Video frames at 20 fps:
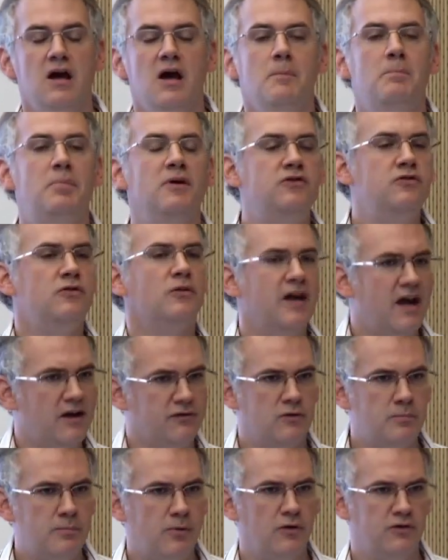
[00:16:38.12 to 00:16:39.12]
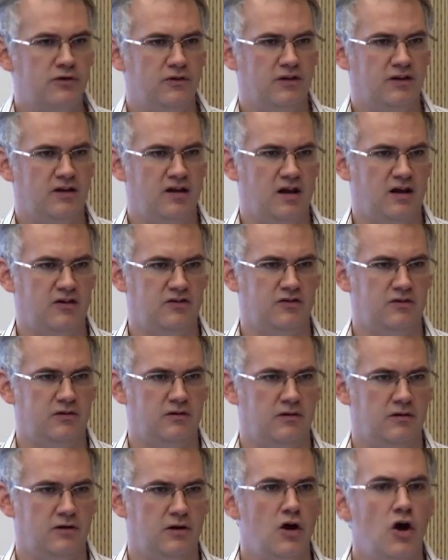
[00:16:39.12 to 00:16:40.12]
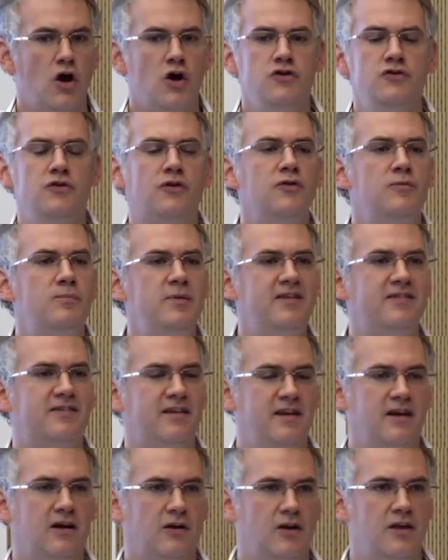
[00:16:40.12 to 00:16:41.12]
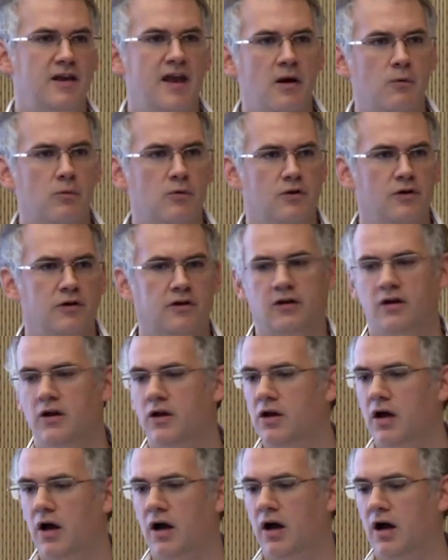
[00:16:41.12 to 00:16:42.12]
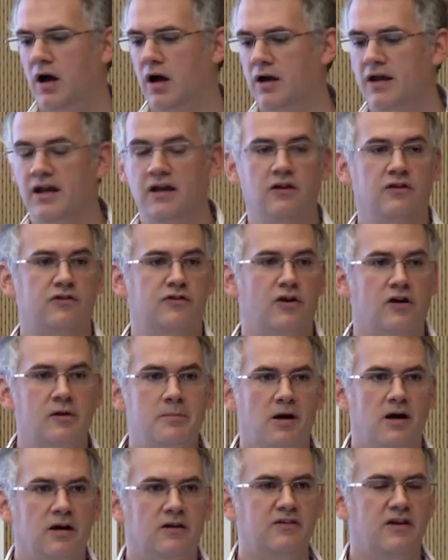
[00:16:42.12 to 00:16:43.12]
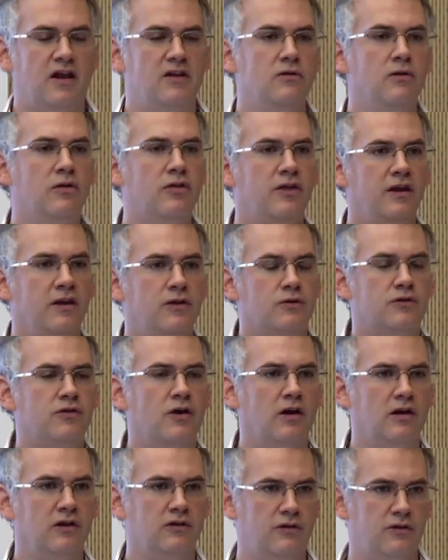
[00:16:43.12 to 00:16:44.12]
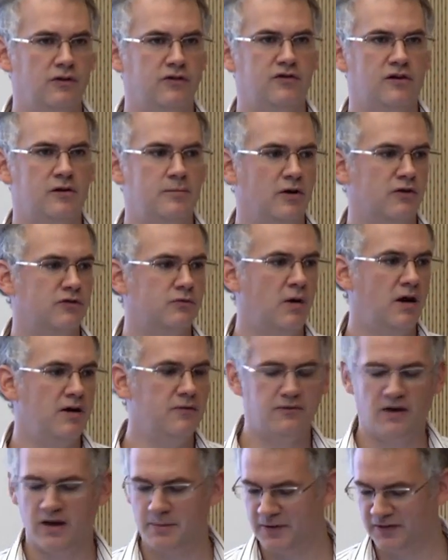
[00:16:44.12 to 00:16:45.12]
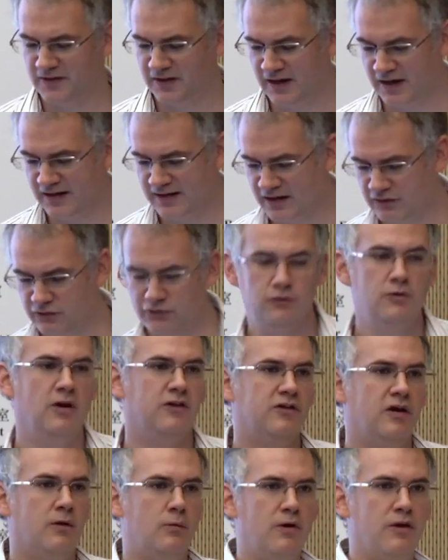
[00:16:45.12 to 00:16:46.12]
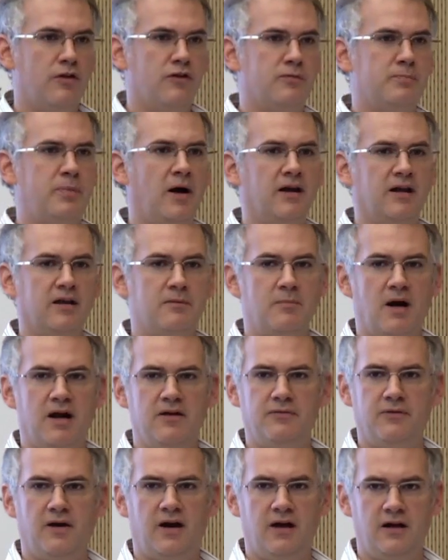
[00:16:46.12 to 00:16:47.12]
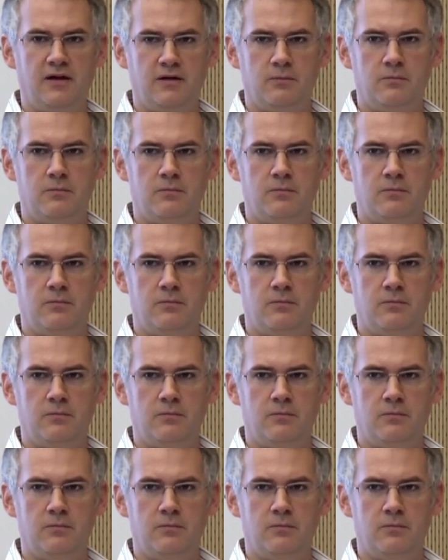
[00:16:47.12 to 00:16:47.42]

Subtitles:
But you don't have to poison the cache. You could be sitting on a network in a Starbucks, and you think you're talking to the Starbucks Wi-Fi, but the guy next to you has got one of those pocket MiFi